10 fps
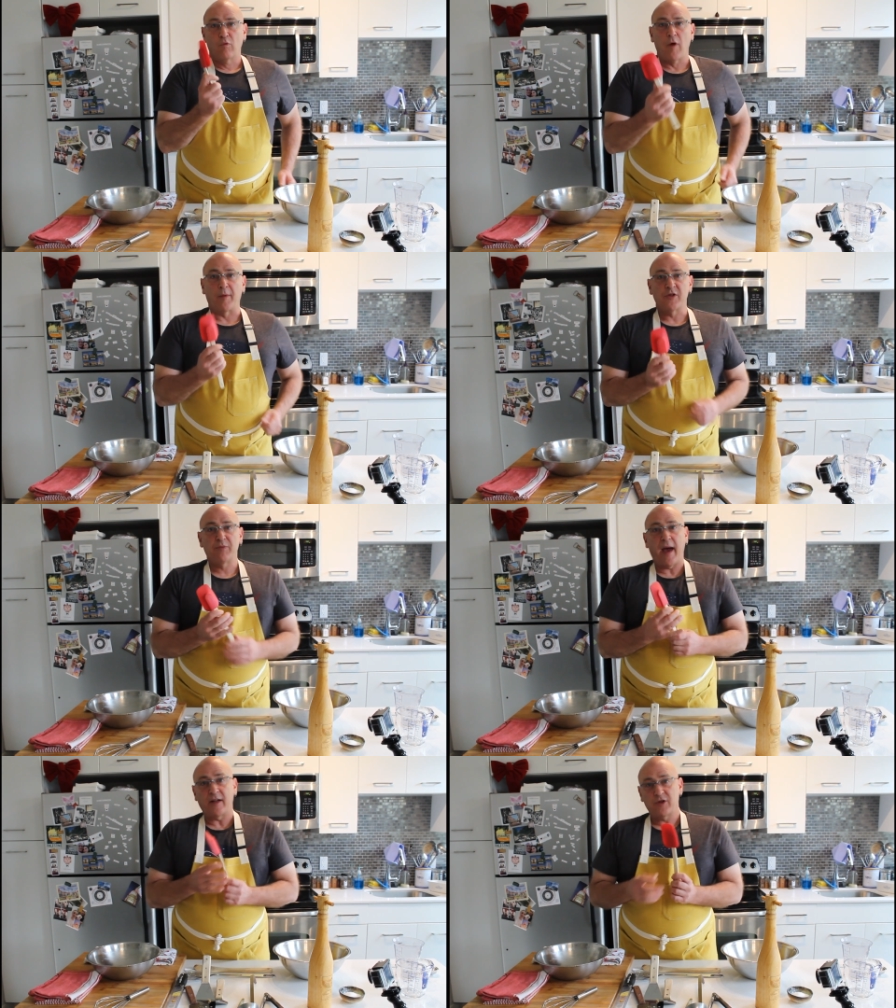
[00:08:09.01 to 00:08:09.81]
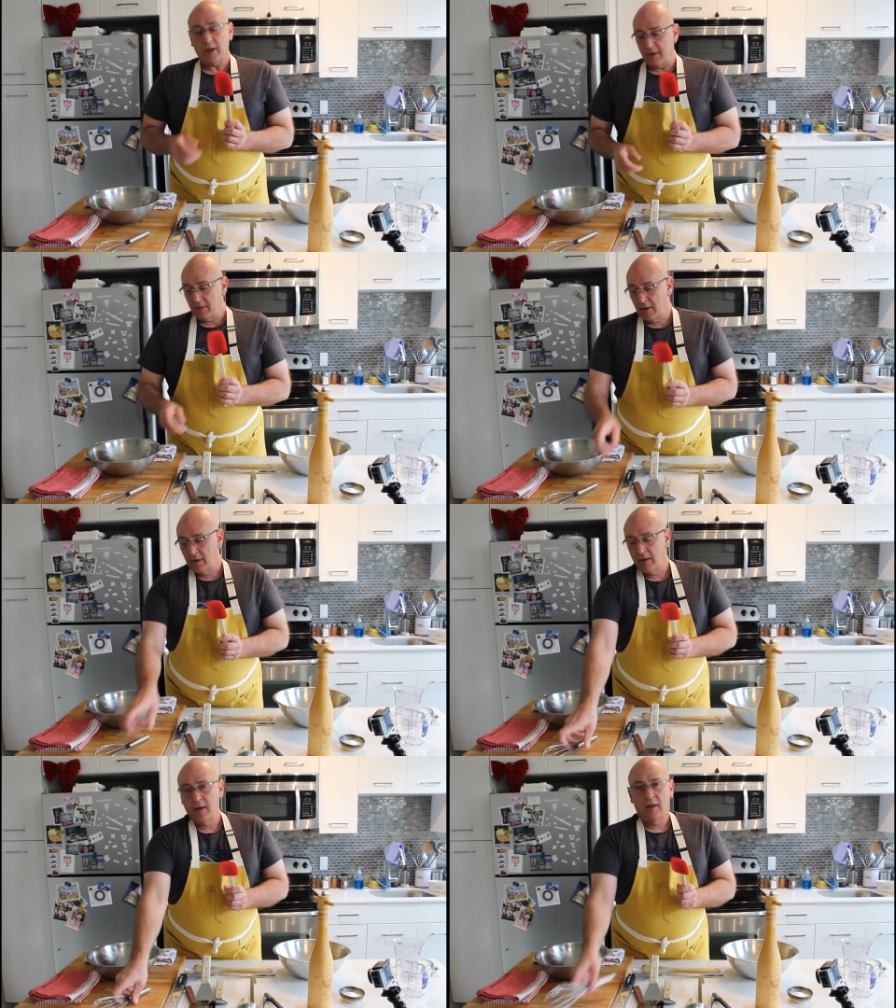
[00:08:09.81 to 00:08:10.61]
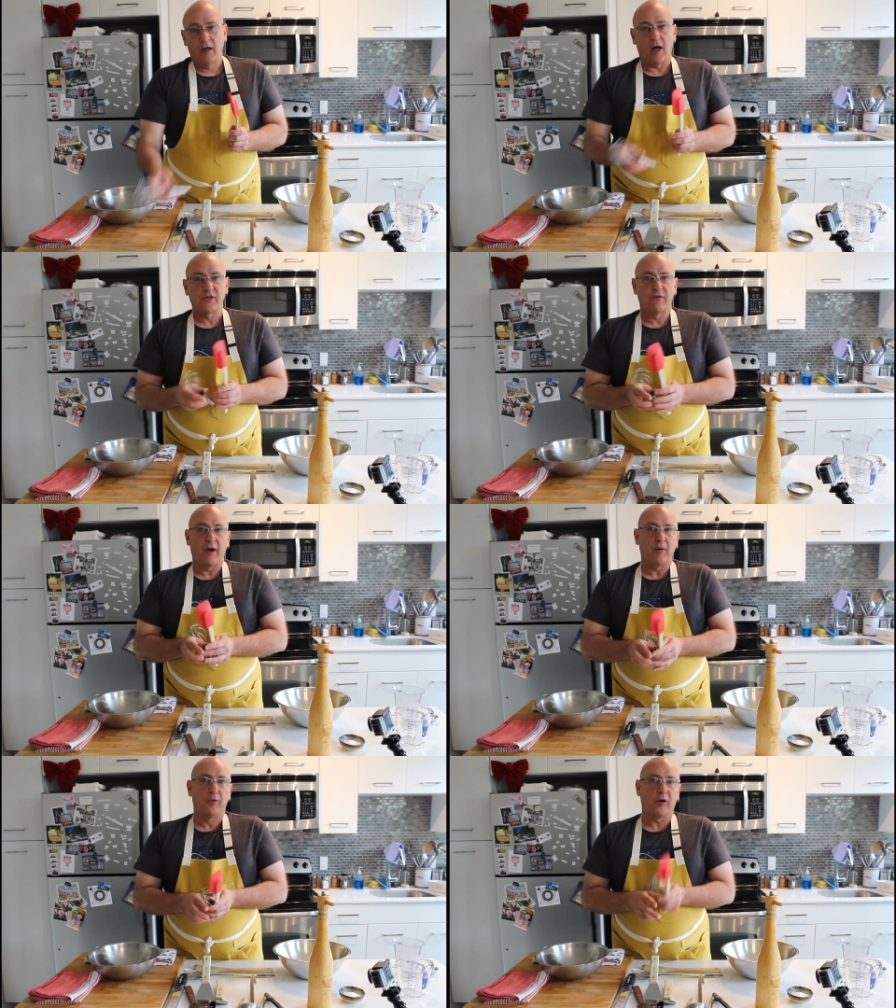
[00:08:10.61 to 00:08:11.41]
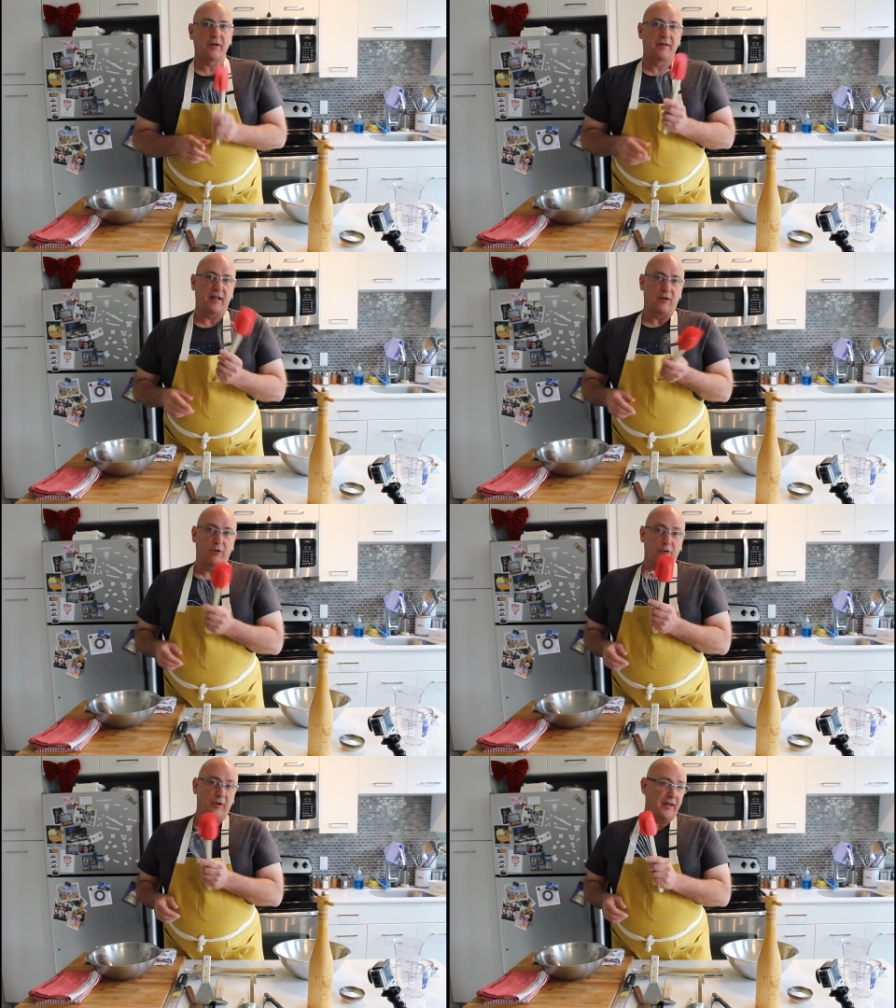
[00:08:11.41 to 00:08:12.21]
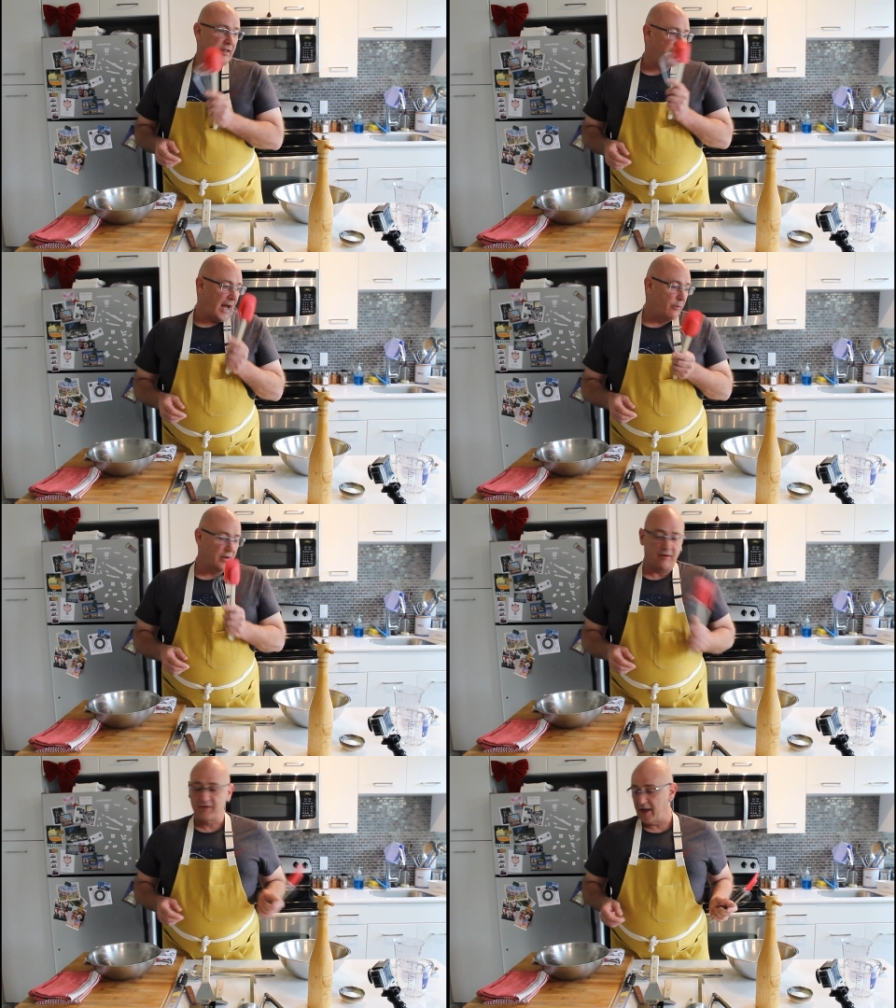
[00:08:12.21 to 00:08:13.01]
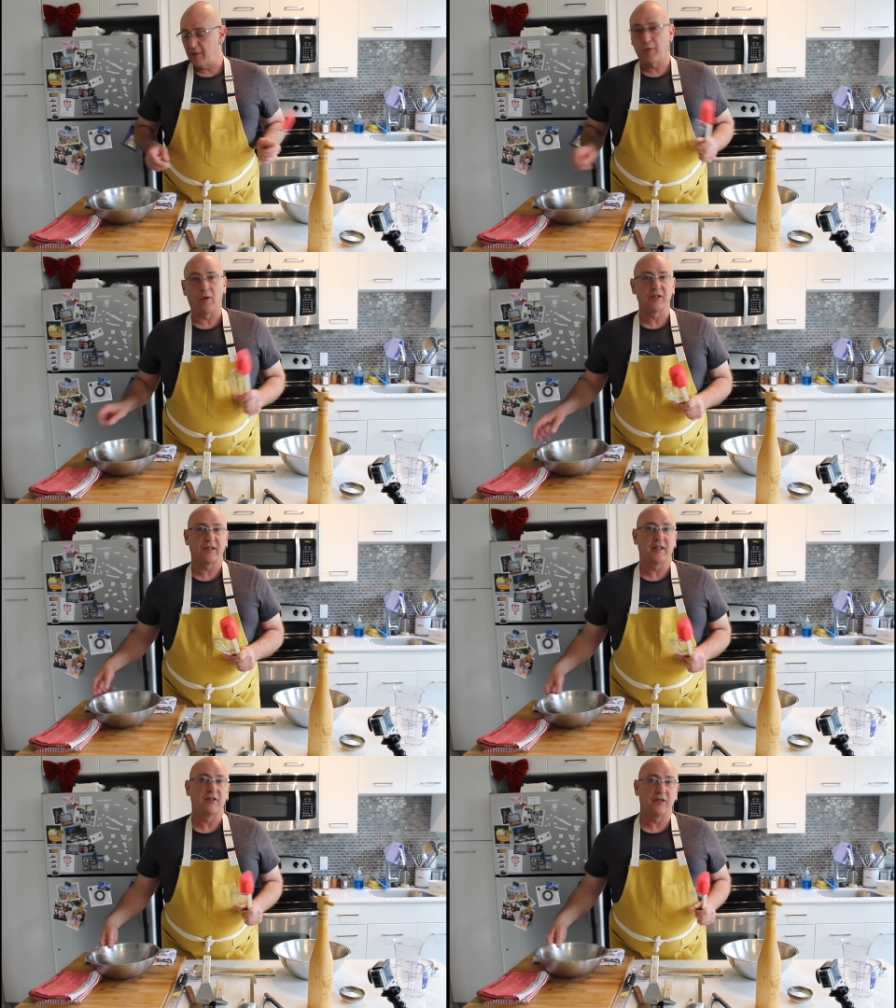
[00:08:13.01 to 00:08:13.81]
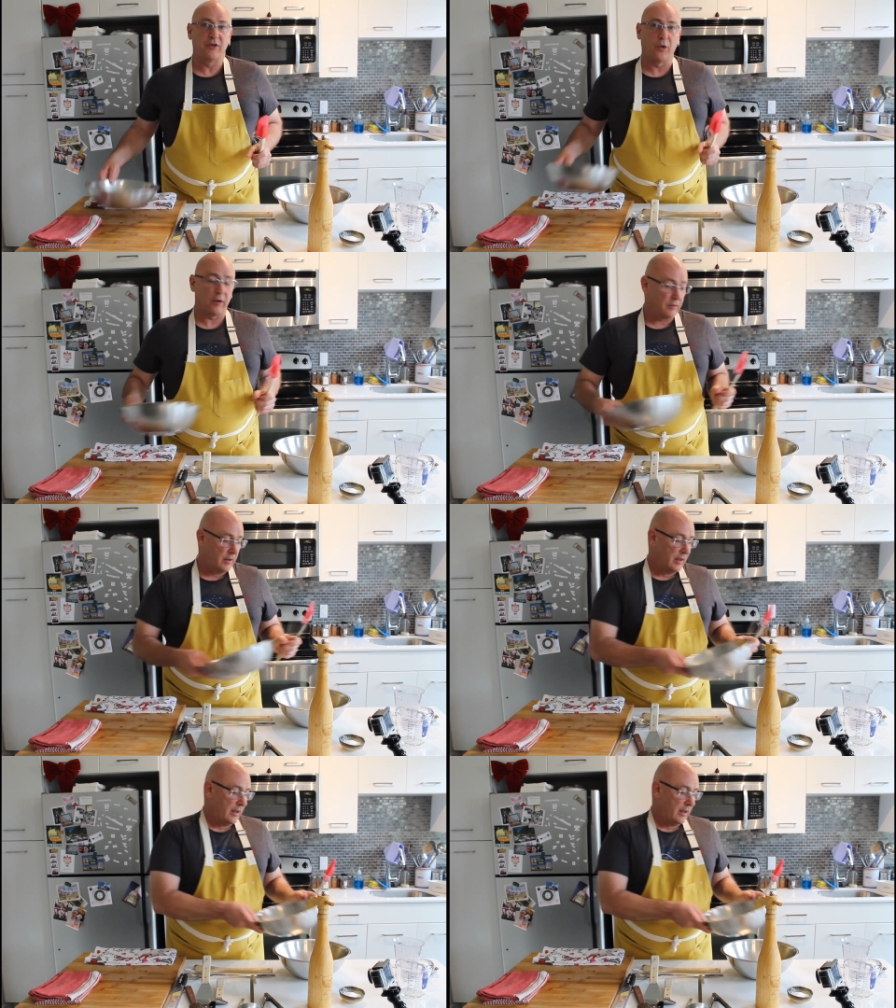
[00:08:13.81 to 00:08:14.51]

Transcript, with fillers: rubber spatula, also very important, getting your ingredients out of said bowls and into your